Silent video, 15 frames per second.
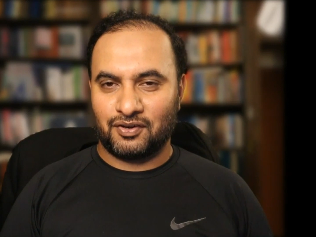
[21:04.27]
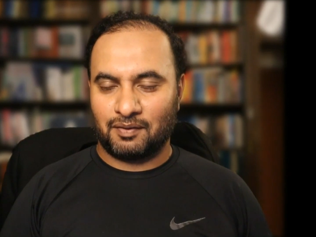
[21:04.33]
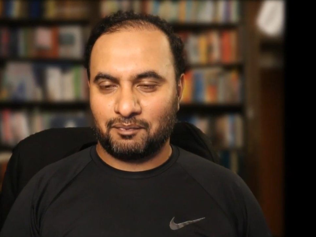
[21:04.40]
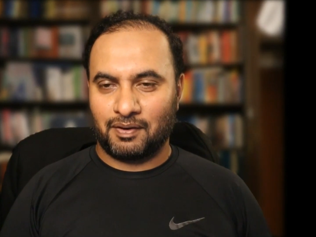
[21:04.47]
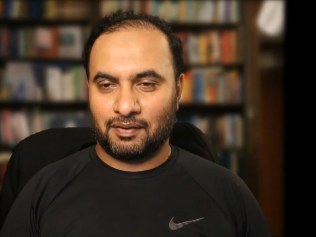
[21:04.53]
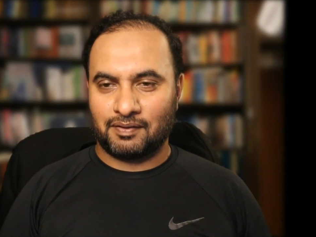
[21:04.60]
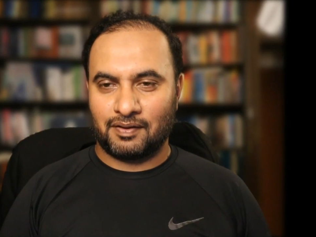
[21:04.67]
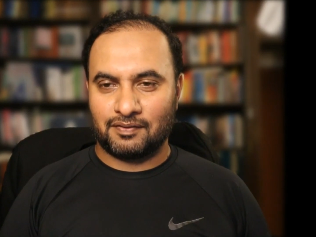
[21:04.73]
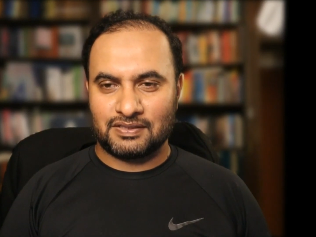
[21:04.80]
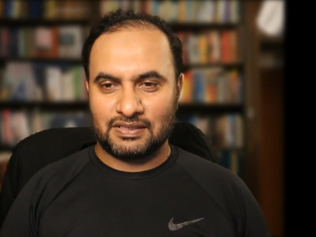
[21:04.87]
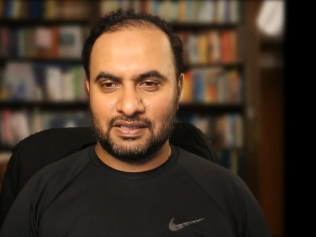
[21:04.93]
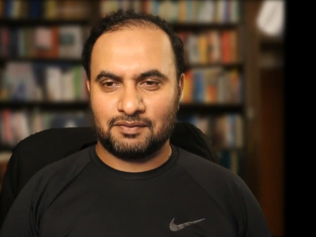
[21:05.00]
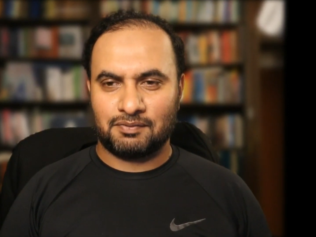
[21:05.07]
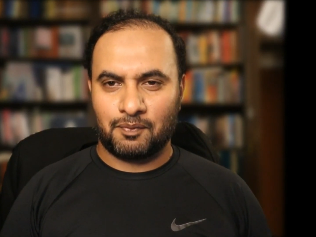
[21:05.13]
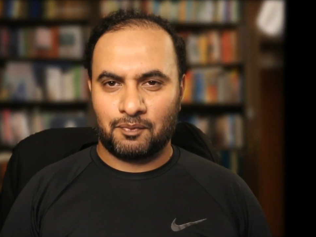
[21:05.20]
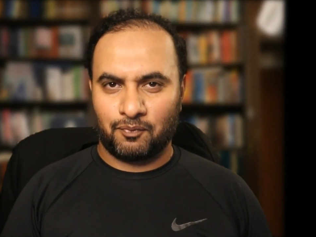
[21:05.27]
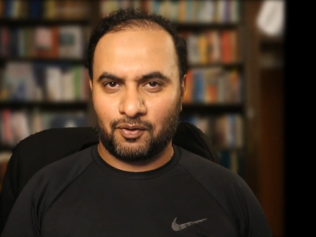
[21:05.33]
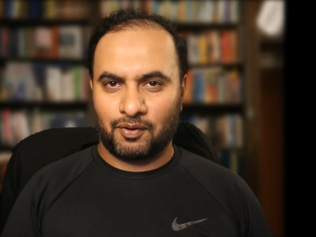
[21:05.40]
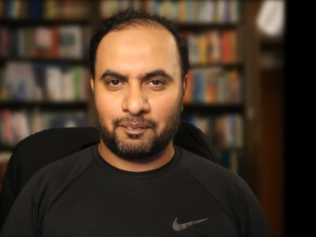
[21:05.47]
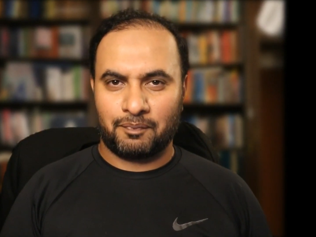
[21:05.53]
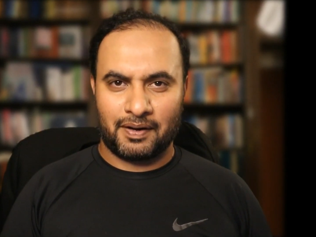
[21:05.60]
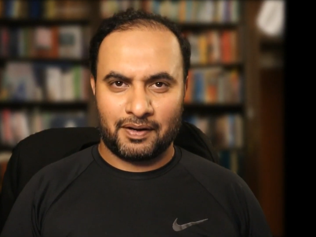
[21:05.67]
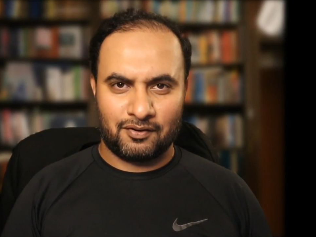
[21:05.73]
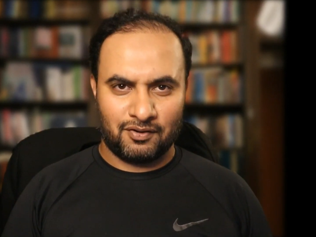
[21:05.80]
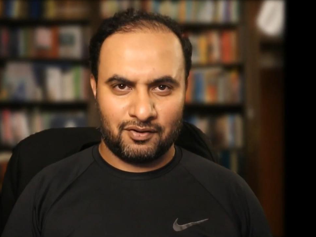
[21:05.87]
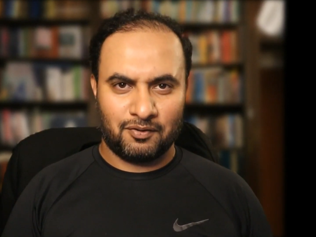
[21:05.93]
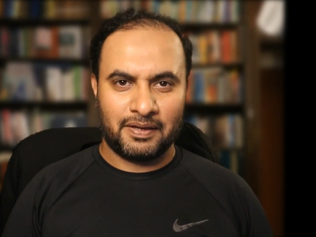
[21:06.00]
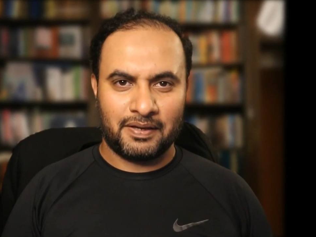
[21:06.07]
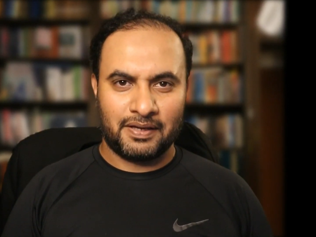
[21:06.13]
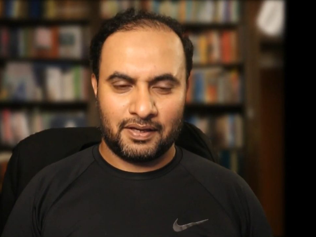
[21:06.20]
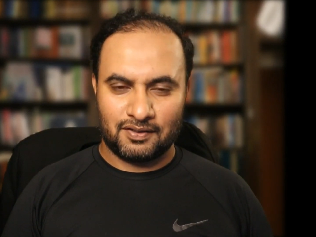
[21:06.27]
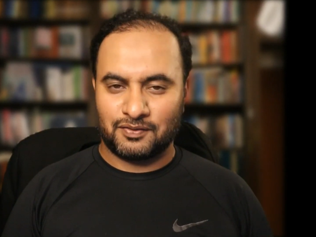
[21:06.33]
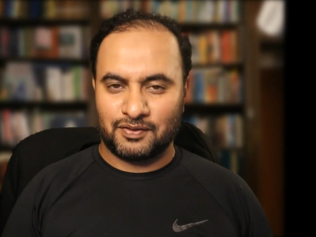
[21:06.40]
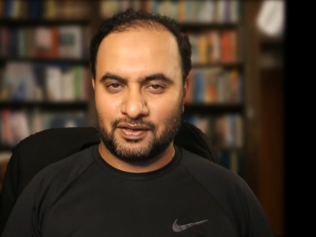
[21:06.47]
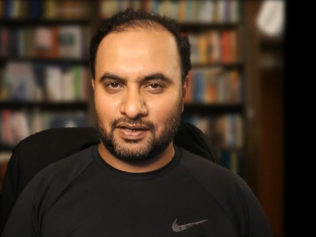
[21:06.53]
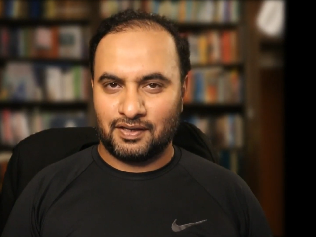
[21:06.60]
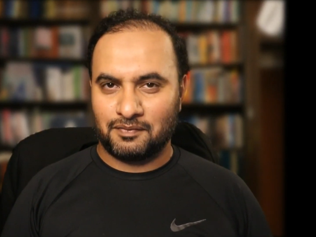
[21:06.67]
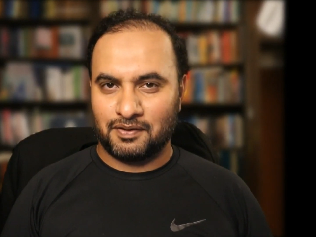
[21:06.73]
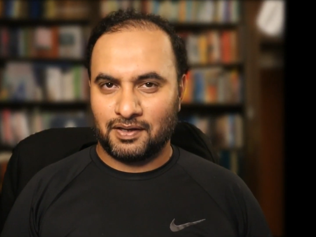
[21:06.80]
probably have seen the book, Pedro Dominguez, very